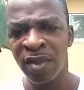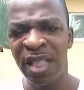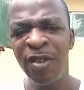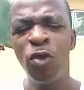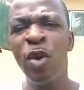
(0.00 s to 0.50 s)

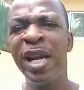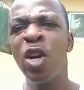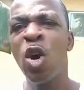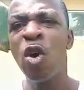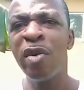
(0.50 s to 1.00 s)
If you
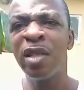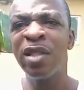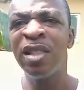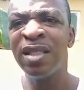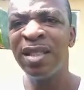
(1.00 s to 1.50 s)
encourage
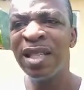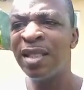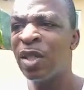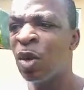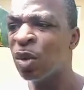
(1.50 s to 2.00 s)
these things
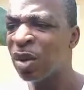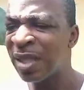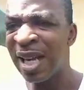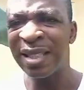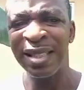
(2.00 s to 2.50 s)
in your
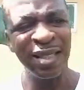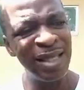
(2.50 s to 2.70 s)
societies,